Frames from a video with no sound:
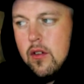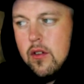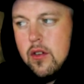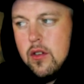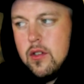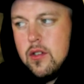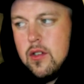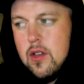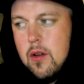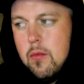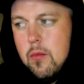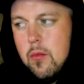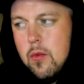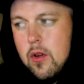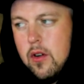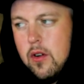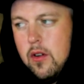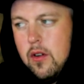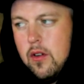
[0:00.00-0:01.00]
to
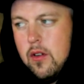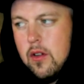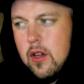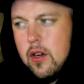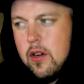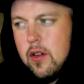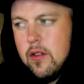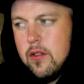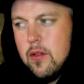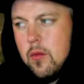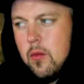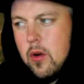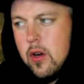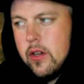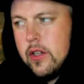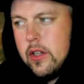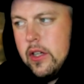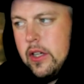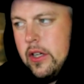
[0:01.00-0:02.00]
someone that doesn't
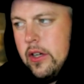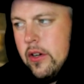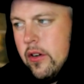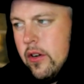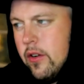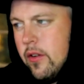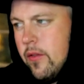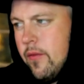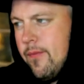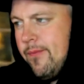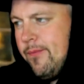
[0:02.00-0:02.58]
want to hear.